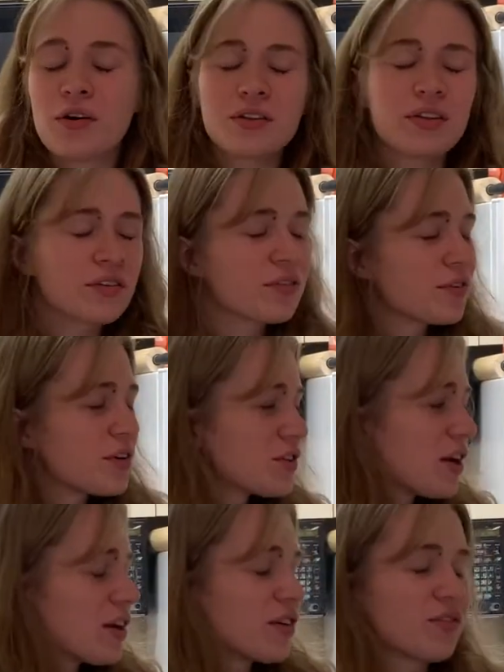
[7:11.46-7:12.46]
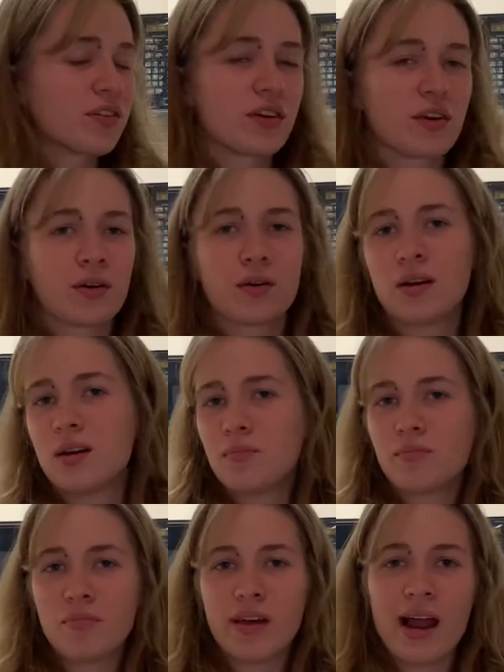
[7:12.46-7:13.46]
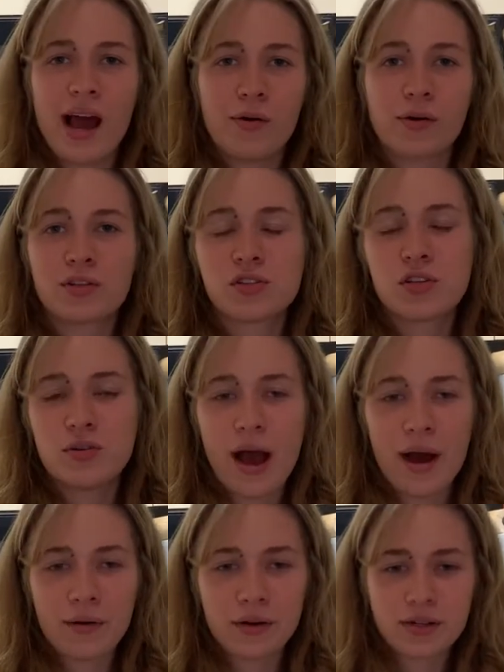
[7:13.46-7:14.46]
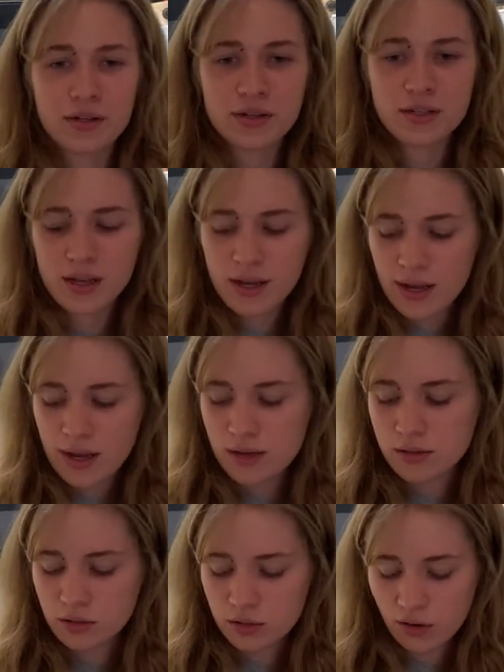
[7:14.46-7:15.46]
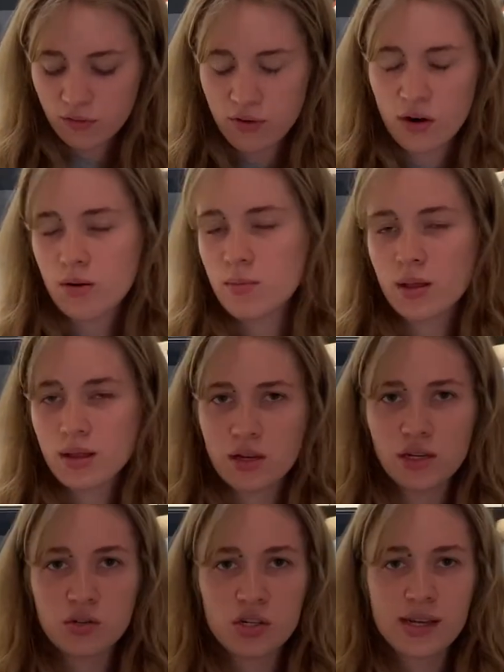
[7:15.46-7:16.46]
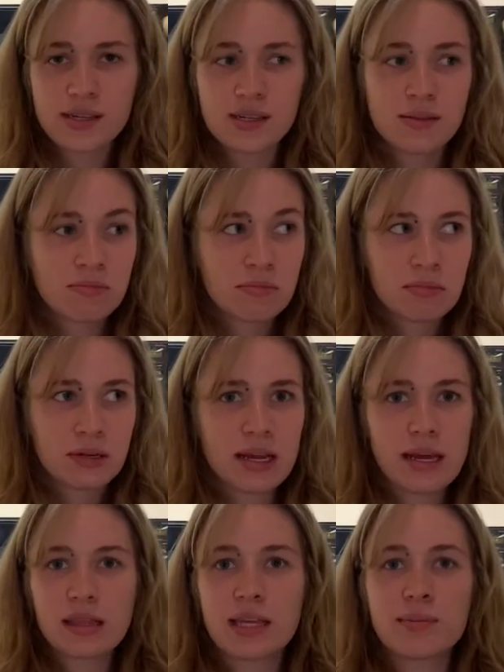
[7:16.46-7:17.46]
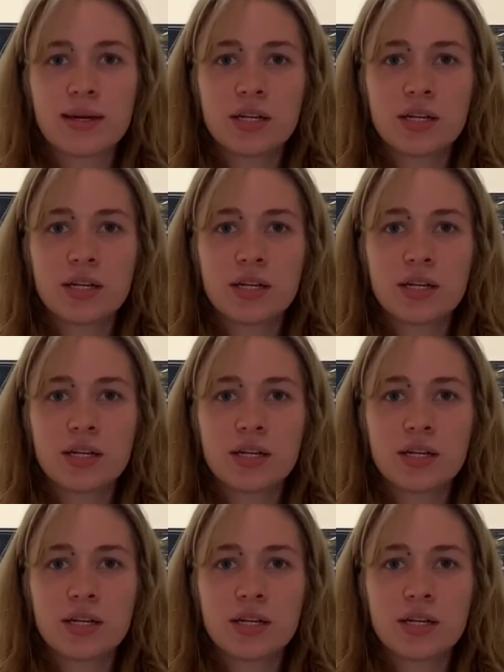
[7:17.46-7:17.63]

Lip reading: in the refrigerator for an hour, 2 hours, until they're firm, and then you just eat them and